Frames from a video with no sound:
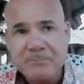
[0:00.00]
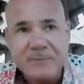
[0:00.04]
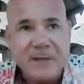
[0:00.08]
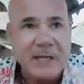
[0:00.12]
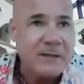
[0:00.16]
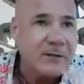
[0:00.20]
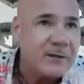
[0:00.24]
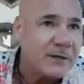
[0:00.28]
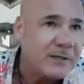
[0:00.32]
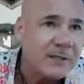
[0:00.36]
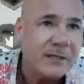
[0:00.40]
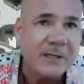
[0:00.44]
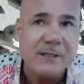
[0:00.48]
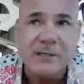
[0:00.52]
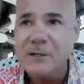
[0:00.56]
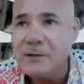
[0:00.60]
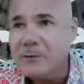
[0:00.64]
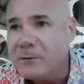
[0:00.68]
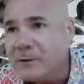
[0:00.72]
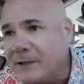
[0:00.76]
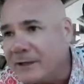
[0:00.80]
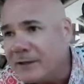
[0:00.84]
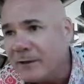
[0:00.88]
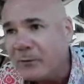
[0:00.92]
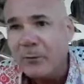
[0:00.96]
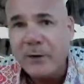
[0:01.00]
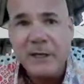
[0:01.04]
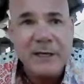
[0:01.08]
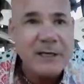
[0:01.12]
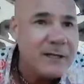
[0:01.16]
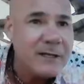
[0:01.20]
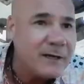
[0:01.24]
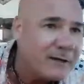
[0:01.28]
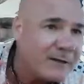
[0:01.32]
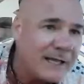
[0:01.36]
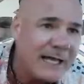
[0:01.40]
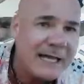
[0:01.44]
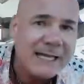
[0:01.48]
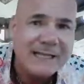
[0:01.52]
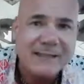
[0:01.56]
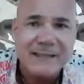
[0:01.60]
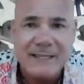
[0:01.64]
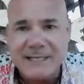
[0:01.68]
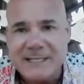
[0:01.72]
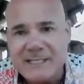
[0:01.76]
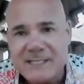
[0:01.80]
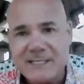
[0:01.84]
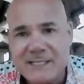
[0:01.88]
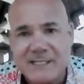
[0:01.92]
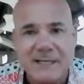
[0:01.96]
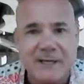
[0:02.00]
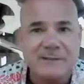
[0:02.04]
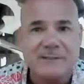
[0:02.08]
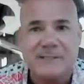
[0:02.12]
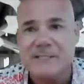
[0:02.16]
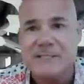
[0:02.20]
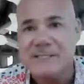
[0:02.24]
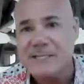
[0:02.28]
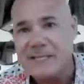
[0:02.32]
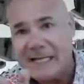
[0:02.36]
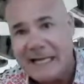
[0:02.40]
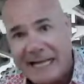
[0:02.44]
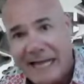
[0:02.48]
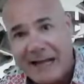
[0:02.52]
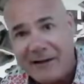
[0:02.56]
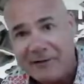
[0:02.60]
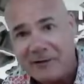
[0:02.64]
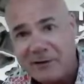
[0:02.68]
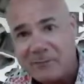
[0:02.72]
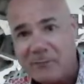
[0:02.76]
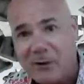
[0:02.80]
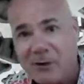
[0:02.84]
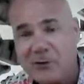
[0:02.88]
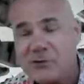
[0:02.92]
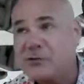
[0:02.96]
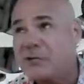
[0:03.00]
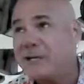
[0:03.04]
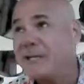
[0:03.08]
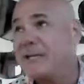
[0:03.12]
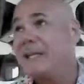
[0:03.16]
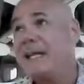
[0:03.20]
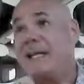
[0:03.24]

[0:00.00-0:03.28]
They look at you in the window like this, you know, to see like how you're motioning.